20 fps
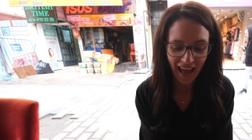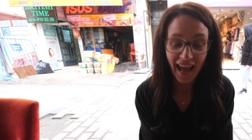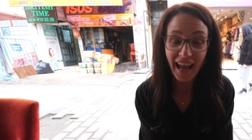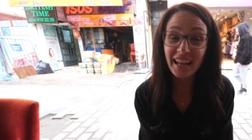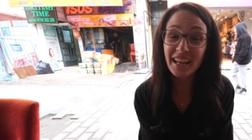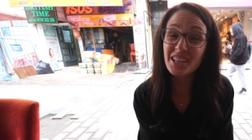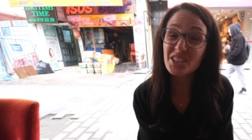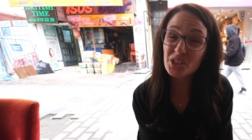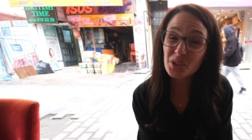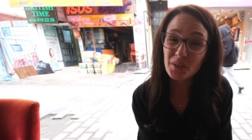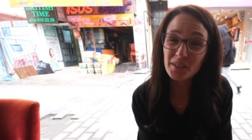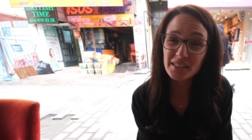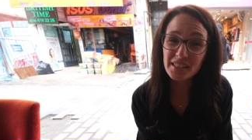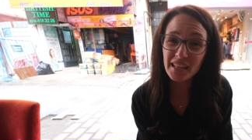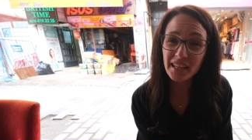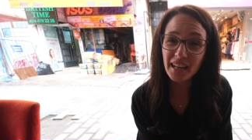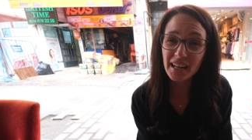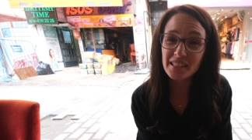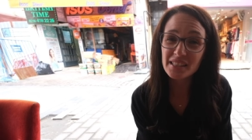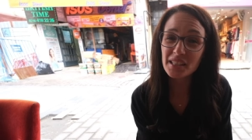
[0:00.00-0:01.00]
I guess you could
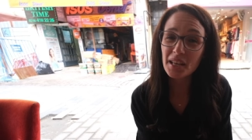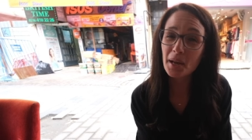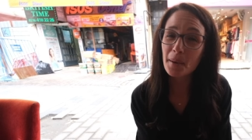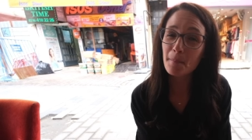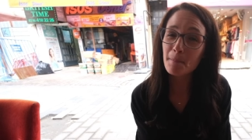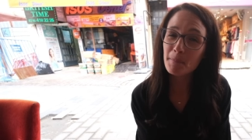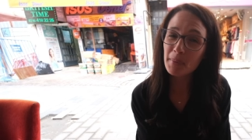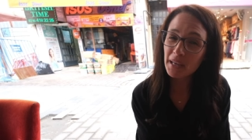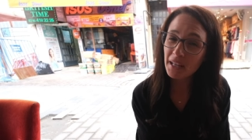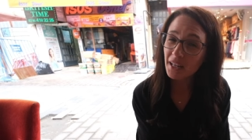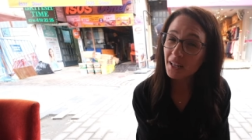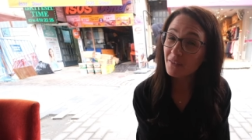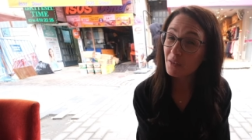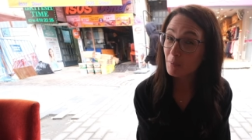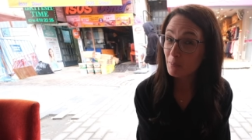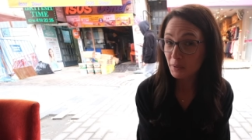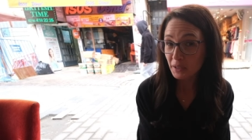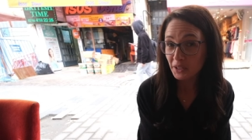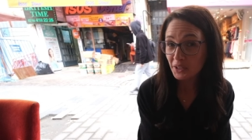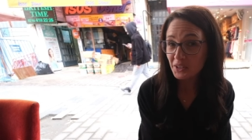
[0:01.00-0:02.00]
say it has a bit of a
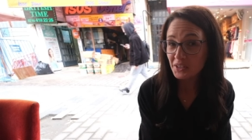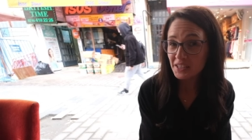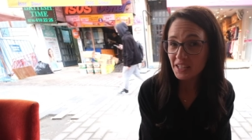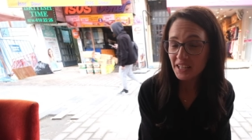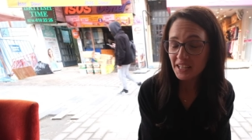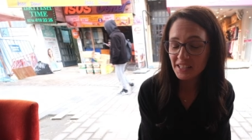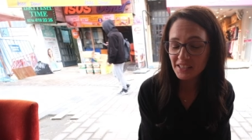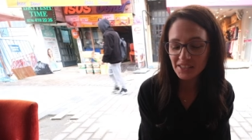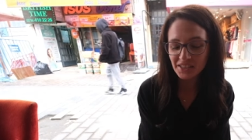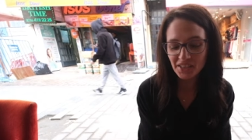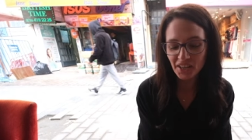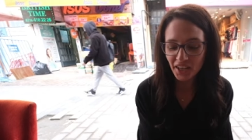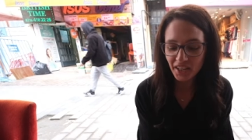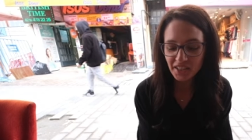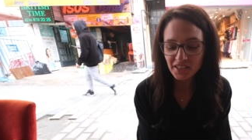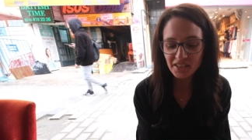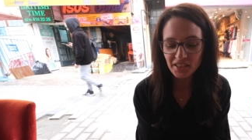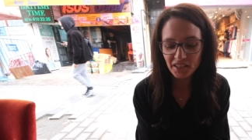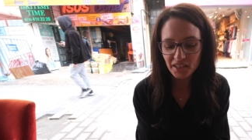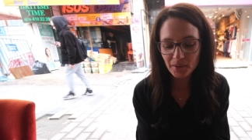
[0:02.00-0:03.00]
bitter taste.
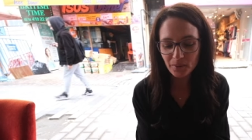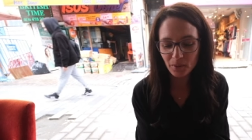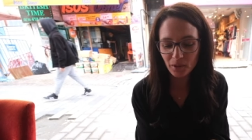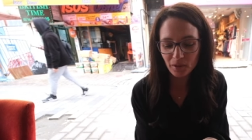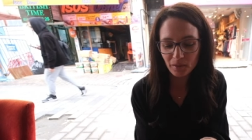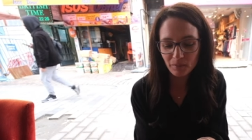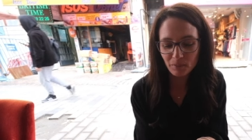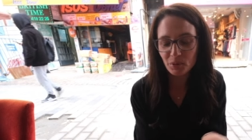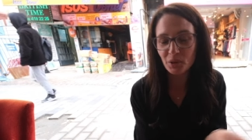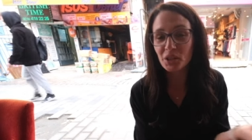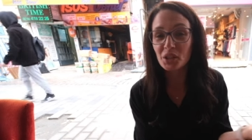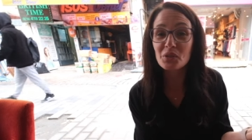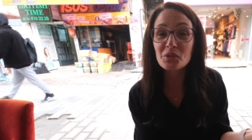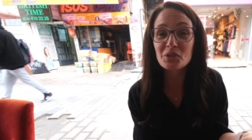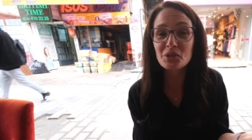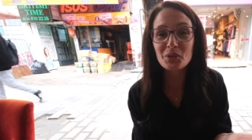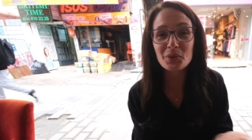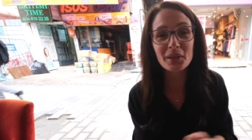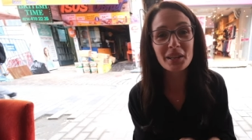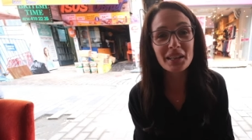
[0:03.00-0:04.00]
Honestly, we're pretty
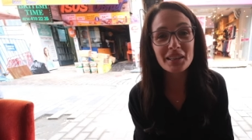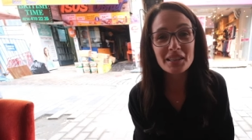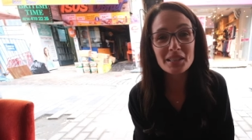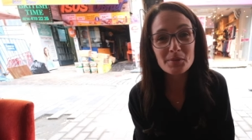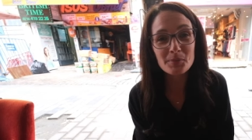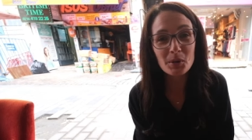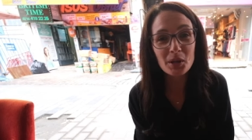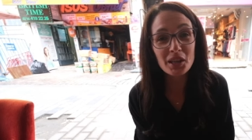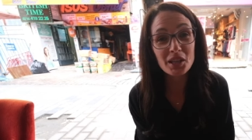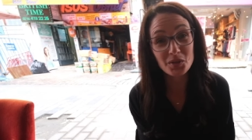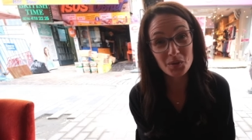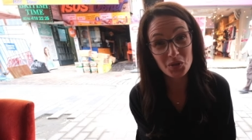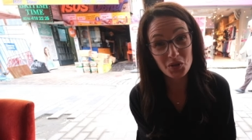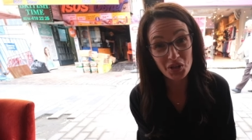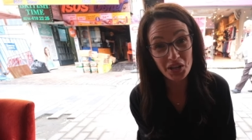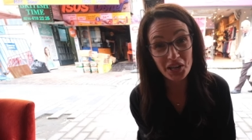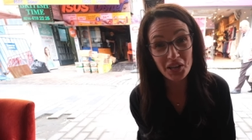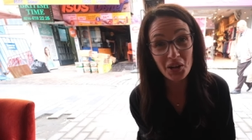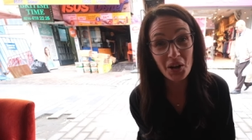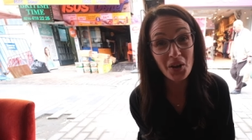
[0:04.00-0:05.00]
used to it at this point because we
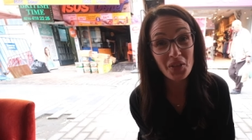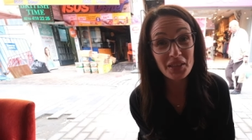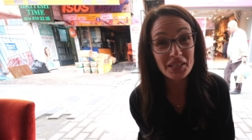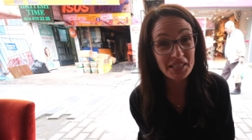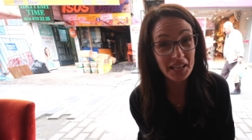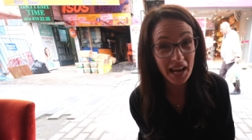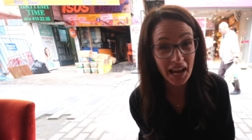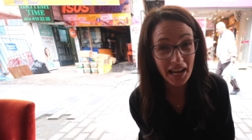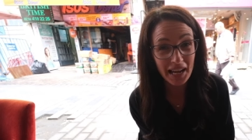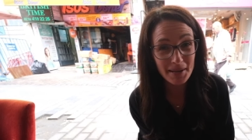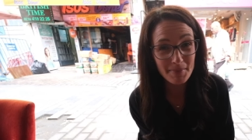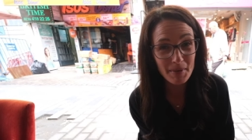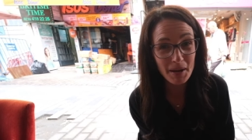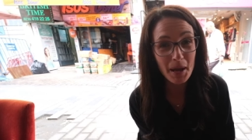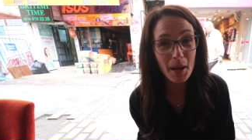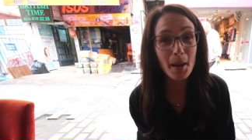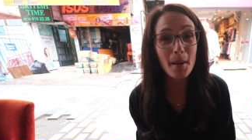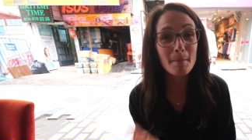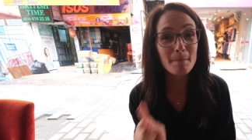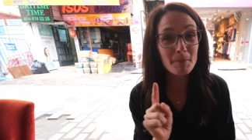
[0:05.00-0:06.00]
drink it all the time.
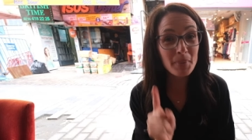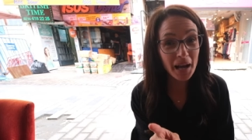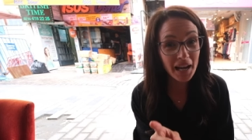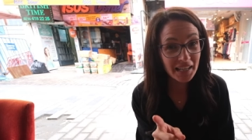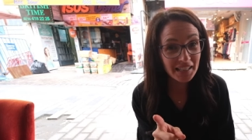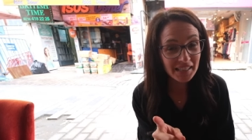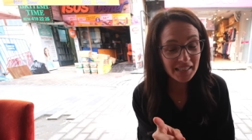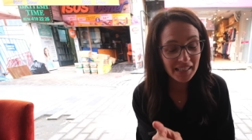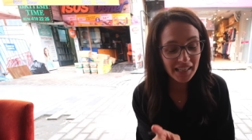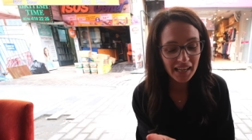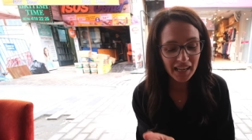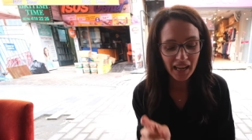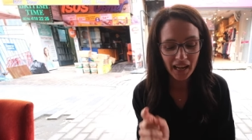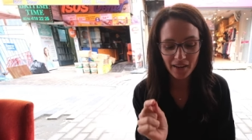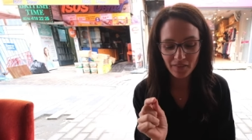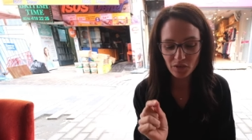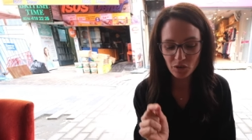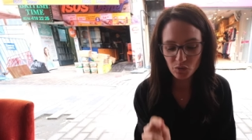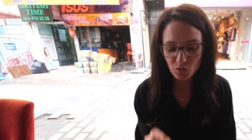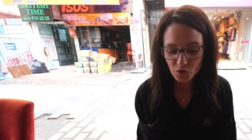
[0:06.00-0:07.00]
But
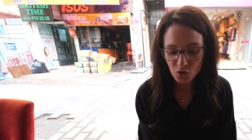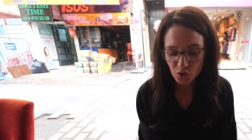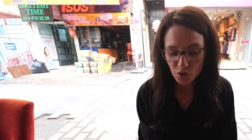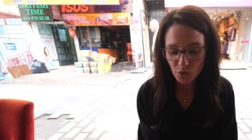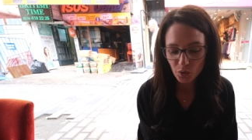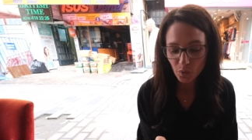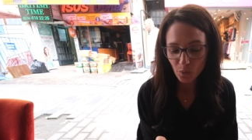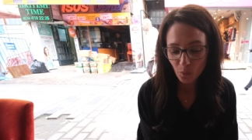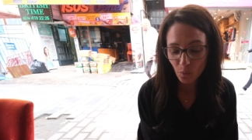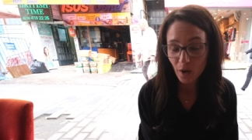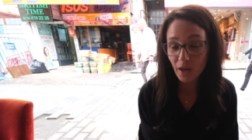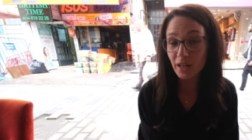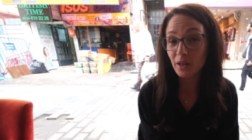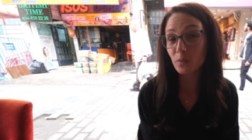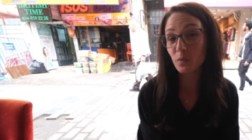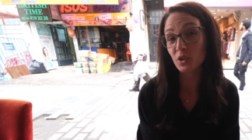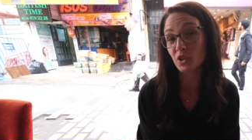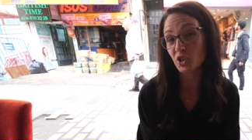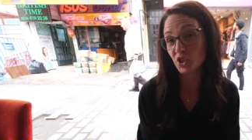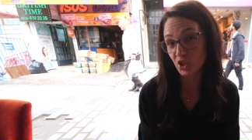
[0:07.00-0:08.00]
if you do want
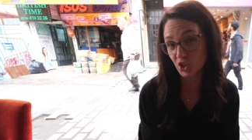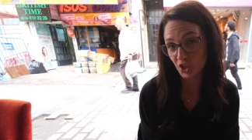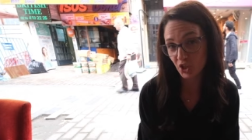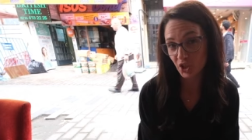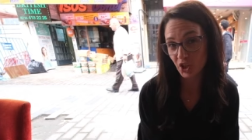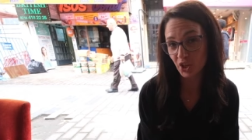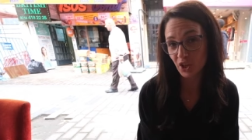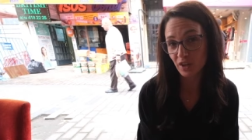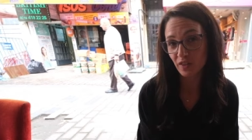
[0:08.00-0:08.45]
it with sugar,